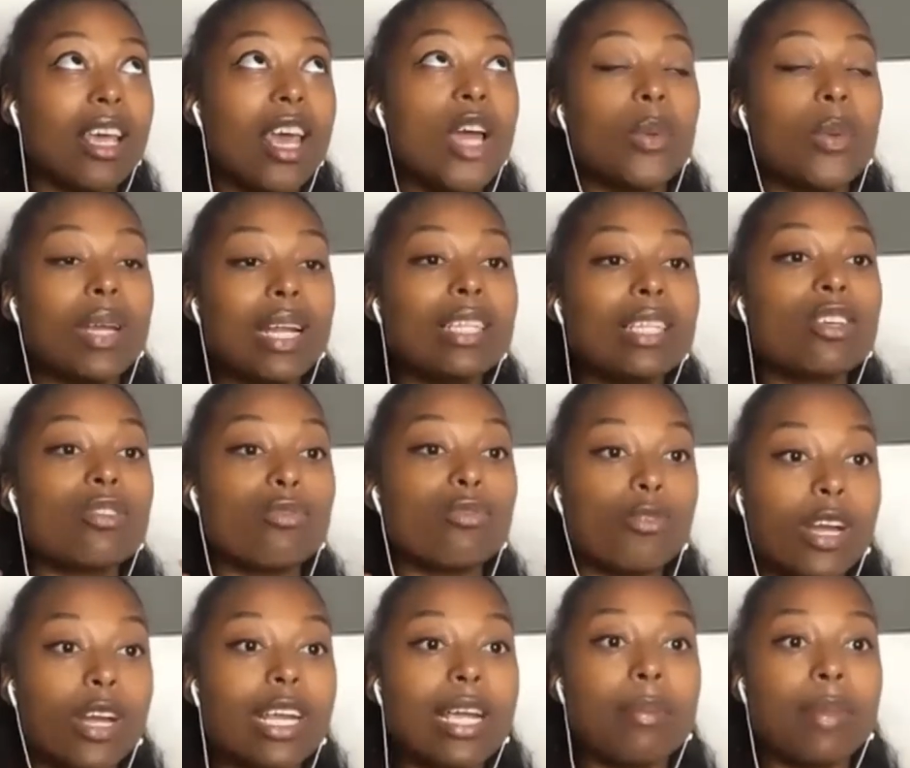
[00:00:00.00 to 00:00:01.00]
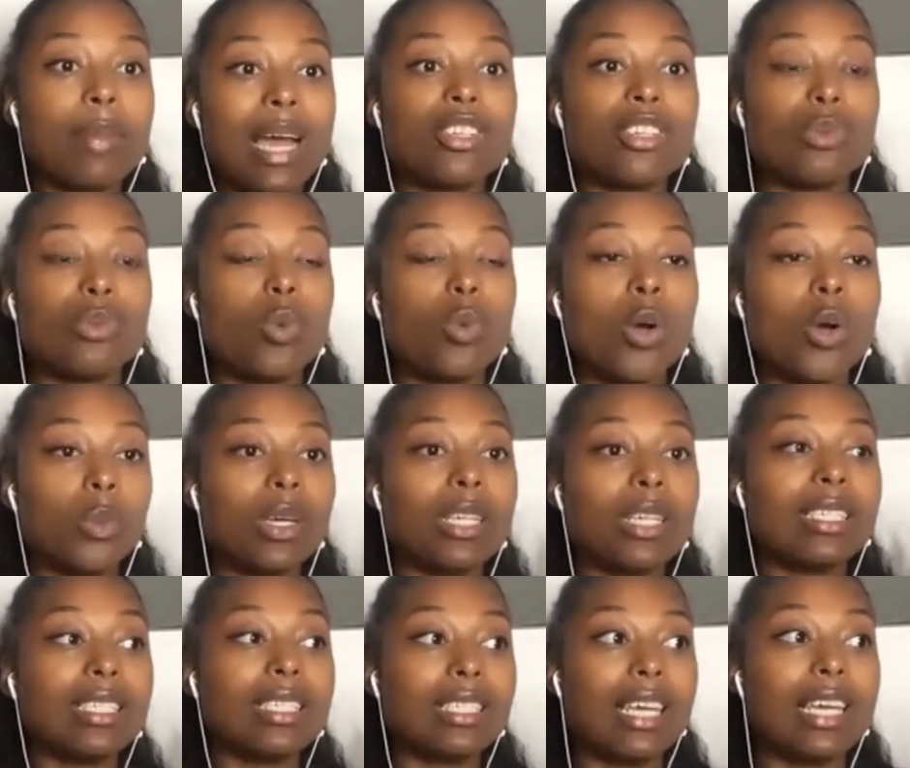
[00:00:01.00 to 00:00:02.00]
reimagine what we
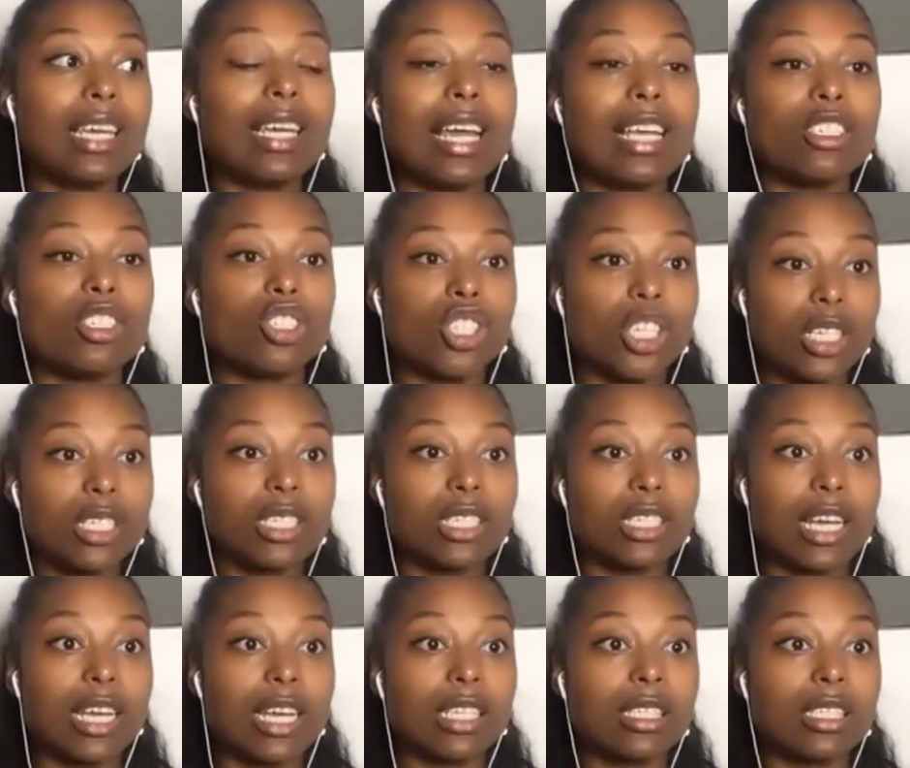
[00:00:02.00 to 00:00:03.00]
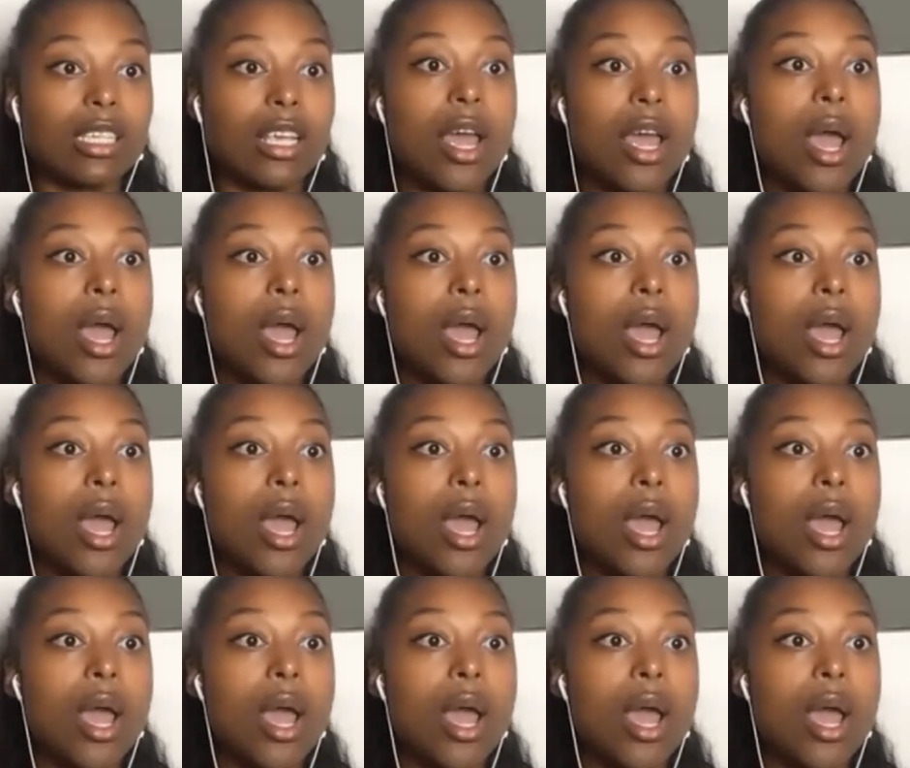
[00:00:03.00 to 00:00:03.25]
see as justice,